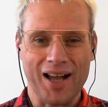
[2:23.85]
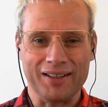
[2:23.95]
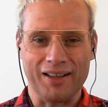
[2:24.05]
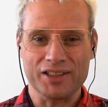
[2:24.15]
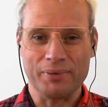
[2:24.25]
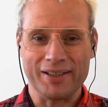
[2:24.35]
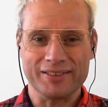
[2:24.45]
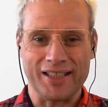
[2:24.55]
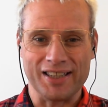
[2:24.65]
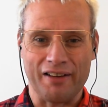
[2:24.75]
I'd like to
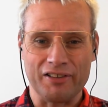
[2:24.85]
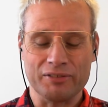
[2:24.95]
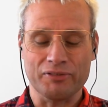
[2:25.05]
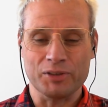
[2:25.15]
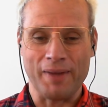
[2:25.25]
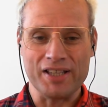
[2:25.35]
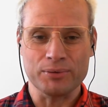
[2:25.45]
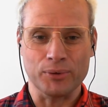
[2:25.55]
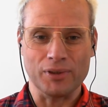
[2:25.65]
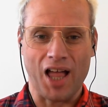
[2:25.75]
extend that respect
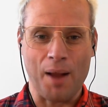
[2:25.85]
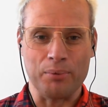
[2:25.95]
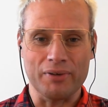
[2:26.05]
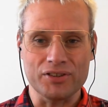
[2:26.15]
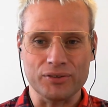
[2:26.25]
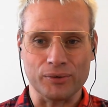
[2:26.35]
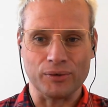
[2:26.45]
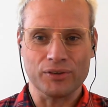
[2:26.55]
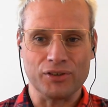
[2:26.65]
to all Aboriginal,